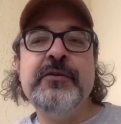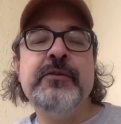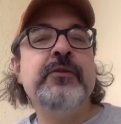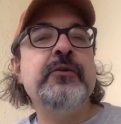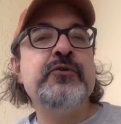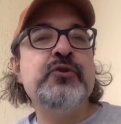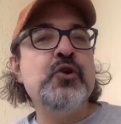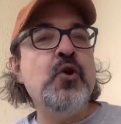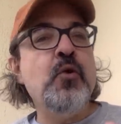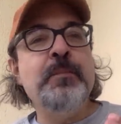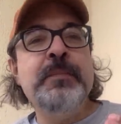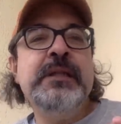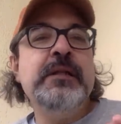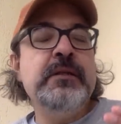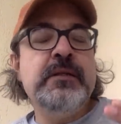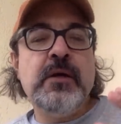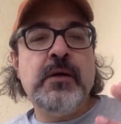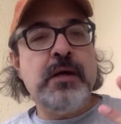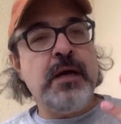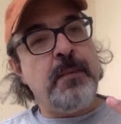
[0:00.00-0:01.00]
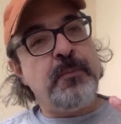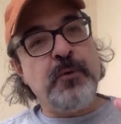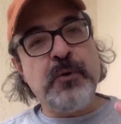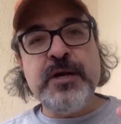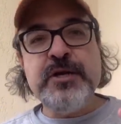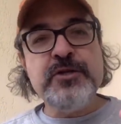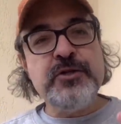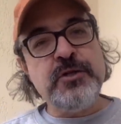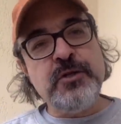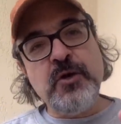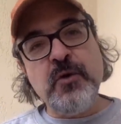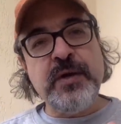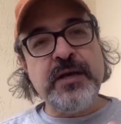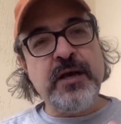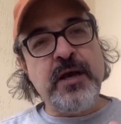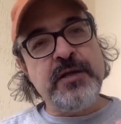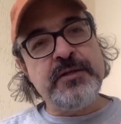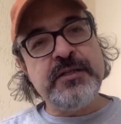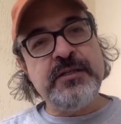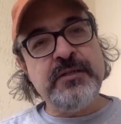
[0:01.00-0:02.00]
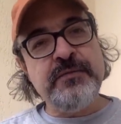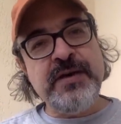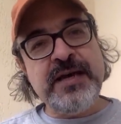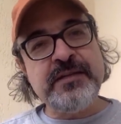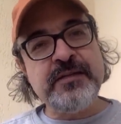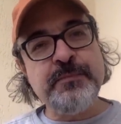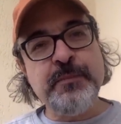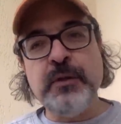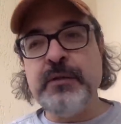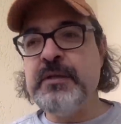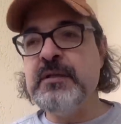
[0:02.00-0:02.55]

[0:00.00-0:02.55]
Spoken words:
there's no military operation going on in Sevastopol?